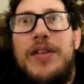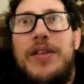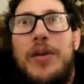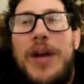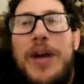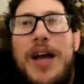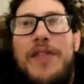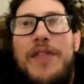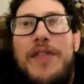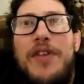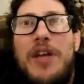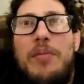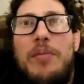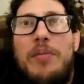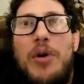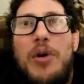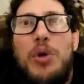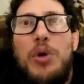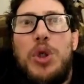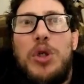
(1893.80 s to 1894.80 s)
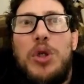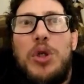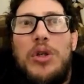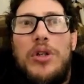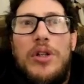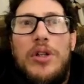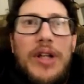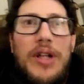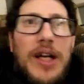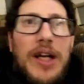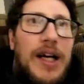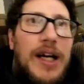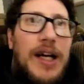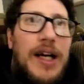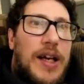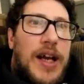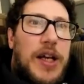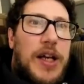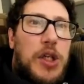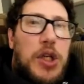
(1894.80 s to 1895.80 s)
don't have any emotional
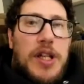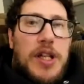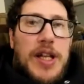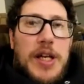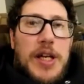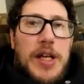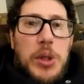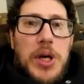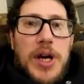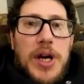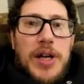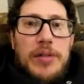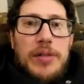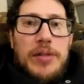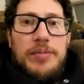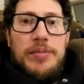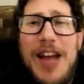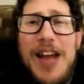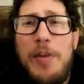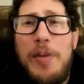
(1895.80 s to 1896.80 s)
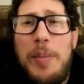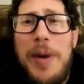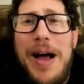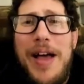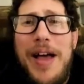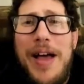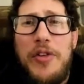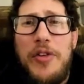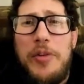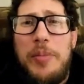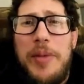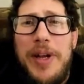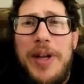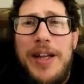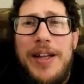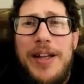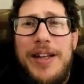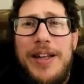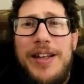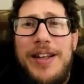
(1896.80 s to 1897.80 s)
connection to that trial. He never bothered
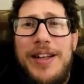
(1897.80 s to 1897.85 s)
me.